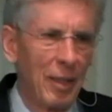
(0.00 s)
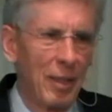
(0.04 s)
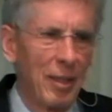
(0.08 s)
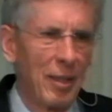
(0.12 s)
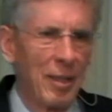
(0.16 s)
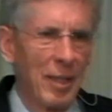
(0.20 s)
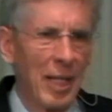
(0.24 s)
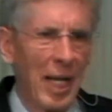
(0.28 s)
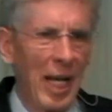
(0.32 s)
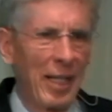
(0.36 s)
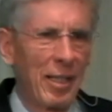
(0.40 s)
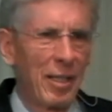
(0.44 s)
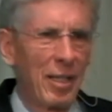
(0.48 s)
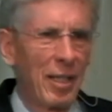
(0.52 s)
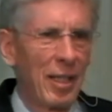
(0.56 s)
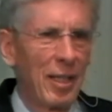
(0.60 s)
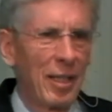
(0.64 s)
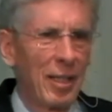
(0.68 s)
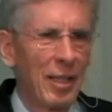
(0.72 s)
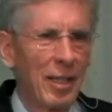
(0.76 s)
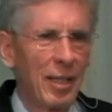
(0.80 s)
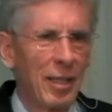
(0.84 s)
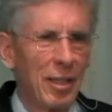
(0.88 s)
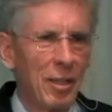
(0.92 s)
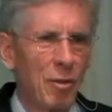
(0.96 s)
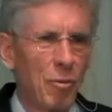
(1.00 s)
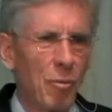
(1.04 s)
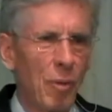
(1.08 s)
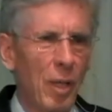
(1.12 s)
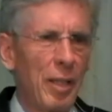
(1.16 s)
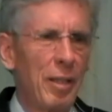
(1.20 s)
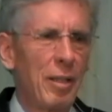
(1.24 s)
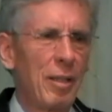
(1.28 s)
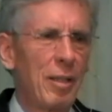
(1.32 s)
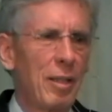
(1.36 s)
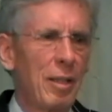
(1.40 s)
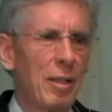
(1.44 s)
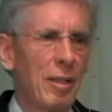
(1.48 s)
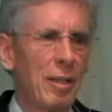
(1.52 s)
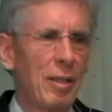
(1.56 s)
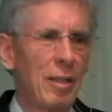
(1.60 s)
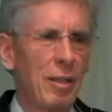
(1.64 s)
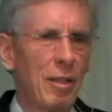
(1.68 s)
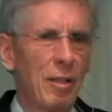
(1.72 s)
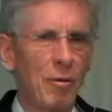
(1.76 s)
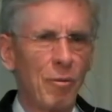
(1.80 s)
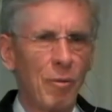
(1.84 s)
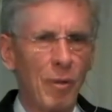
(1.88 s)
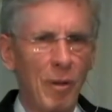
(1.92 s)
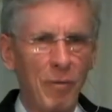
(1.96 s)
That is what
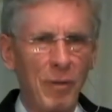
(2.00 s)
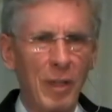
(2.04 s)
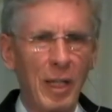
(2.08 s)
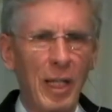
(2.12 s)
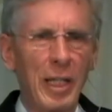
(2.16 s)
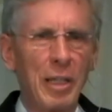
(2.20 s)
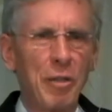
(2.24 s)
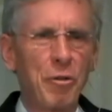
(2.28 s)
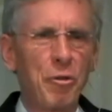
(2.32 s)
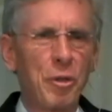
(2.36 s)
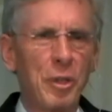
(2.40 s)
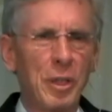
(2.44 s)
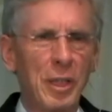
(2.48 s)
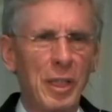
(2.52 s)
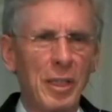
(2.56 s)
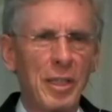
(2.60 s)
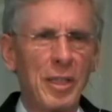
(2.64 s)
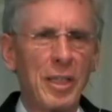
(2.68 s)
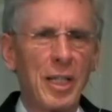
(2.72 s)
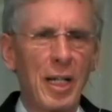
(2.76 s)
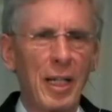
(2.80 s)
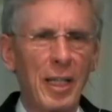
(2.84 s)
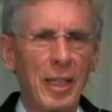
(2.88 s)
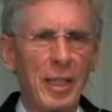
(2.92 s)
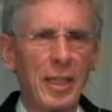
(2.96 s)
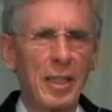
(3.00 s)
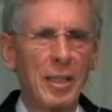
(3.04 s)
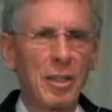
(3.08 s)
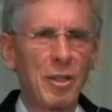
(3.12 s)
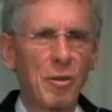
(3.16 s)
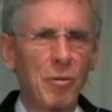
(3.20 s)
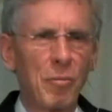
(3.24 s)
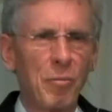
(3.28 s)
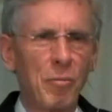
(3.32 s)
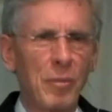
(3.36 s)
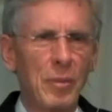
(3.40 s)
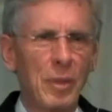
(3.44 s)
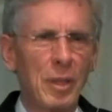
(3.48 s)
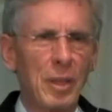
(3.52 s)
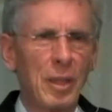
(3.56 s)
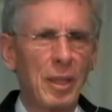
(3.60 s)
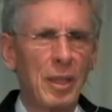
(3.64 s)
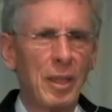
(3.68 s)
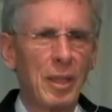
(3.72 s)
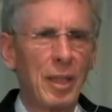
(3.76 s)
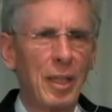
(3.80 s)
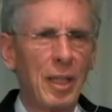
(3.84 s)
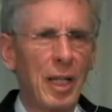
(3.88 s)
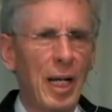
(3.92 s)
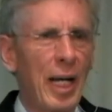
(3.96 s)
Revelation is telling us.
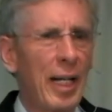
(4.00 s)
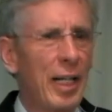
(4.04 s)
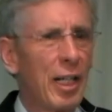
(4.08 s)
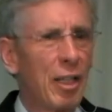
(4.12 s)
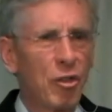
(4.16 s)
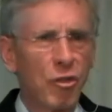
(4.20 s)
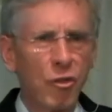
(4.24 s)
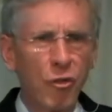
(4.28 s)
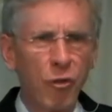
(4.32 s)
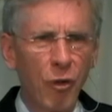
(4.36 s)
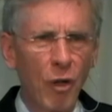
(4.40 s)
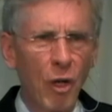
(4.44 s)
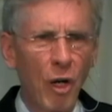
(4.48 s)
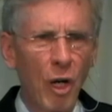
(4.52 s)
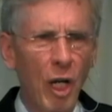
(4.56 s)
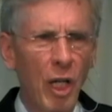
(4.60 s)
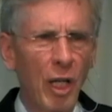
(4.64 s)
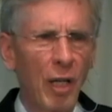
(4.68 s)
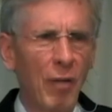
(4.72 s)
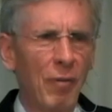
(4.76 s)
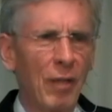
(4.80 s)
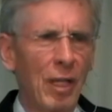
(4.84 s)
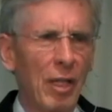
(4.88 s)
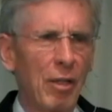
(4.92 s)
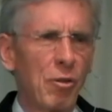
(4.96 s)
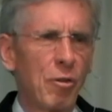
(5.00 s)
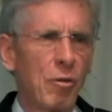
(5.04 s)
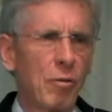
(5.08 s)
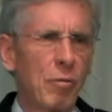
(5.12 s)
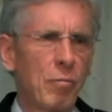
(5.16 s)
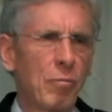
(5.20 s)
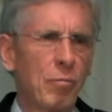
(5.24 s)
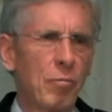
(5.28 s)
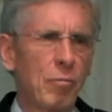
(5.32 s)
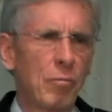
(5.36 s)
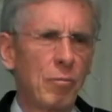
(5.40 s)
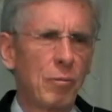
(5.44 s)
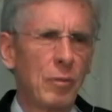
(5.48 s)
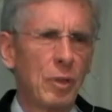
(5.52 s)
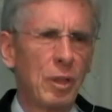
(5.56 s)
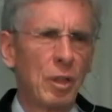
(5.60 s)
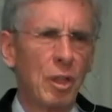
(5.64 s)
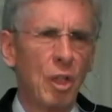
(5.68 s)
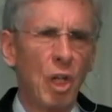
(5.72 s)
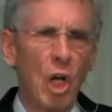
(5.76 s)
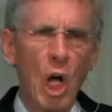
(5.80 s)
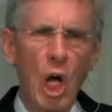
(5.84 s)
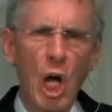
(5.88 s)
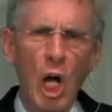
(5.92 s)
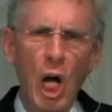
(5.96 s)
And it's for all of us.
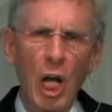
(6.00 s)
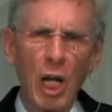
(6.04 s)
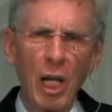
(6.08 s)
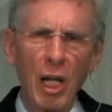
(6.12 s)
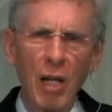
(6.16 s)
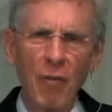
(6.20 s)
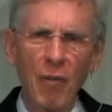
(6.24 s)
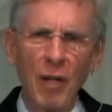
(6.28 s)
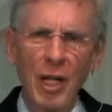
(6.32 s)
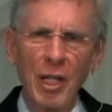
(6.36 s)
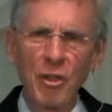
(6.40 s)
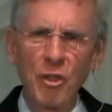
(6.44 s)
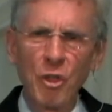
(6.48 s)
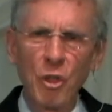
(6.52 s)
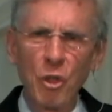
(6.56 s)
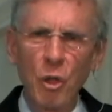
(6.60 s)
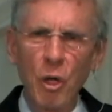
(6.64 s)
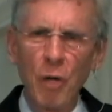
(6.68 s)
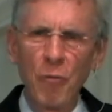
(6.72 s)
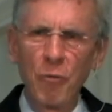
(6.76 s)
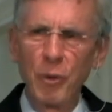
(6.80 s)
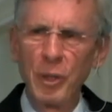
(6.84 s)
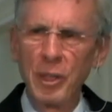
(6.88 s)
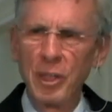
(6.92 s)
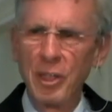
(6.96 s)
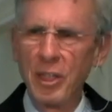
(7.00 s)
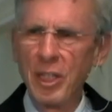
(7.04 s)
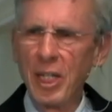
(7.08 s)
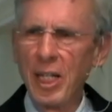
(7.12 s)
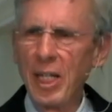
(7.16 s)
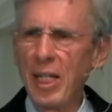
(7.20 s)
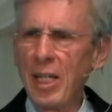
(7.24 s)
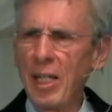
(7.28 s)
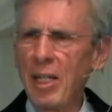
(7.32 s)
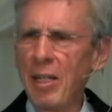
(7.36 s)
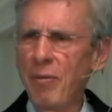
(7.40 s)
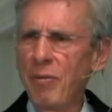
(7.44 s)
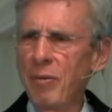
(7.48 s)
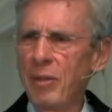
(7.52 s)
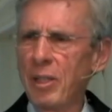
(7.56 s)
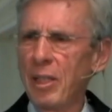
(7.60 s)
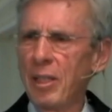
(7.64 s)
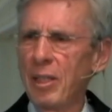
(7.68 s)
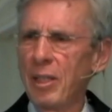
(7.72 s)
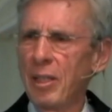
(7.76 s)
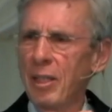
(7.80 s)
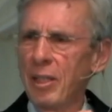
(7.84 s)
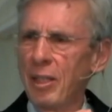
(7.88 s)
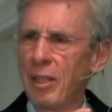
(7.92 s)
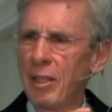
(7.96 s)
All of us who have received
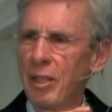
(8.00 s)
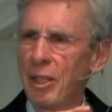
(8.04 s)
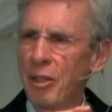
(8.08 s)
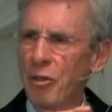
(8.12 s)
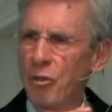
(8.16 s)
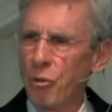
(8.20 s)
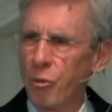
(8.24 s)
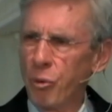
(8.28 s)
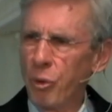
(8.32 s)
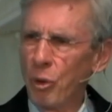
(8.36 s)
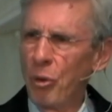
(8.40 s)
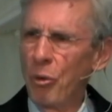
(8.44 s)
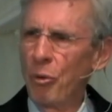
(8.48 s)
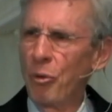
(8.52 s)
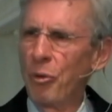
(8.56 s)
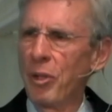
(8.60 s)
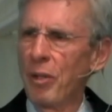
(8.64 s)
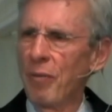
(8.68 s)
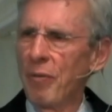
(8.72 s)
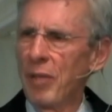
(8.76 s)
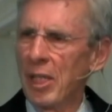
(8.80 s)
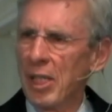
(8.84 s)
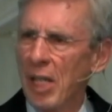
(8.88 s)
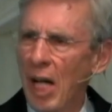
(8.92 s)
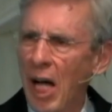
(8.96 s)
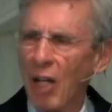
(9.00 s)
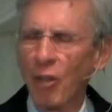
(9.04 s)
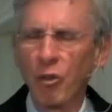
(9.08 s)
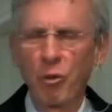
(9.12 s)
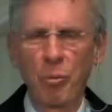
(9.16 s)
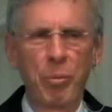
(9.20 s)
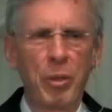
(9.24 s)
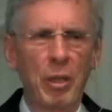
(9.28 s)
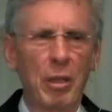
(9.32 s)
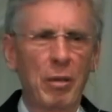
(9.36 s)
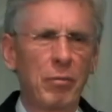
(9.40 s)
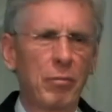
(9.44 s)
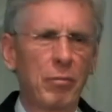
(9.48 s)
the truth of the gospel